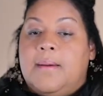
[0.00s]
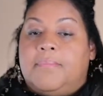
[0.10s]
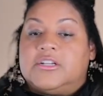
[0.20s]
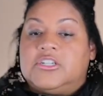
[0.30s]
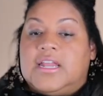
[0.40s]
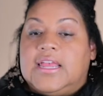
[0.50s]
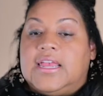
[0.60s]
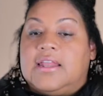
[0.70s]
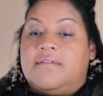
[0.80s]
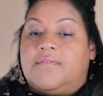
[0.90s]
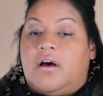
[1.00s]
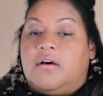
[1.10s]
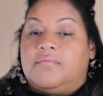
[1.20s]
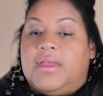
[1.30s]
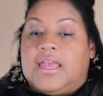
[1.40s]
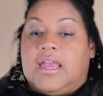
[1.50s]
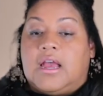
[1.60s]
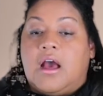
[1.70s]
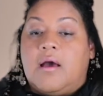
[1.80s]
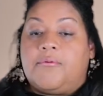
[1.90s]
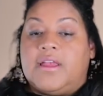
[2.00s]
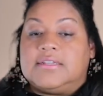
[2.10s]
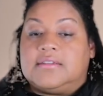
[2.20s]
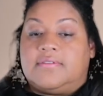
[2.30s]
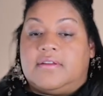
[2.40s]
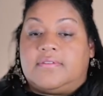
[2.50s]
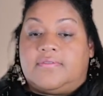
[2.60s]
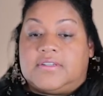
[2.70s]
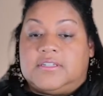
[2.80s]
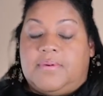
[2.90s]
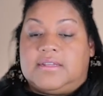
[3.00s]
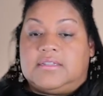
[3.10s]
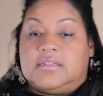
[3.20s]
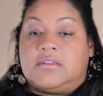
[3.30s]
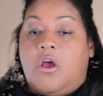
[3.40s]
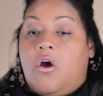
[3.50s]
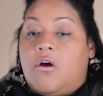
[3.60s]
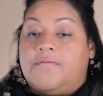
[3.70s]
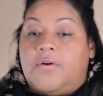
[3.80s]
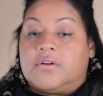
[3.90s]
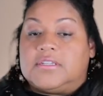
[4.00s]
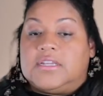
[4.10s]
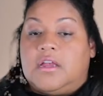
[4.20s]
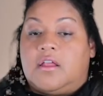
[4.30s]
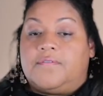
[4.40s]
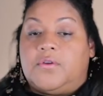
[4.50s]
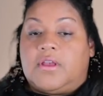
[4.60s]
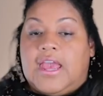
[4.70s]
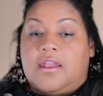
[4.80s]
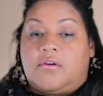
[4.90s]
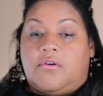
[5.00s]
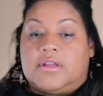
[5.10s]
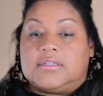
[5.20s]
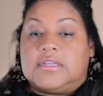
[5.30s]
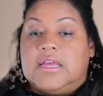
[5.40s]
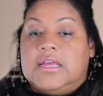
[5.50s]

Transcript: Budgeting can involve making a comprehensive list of expenses or focusing on a few categories.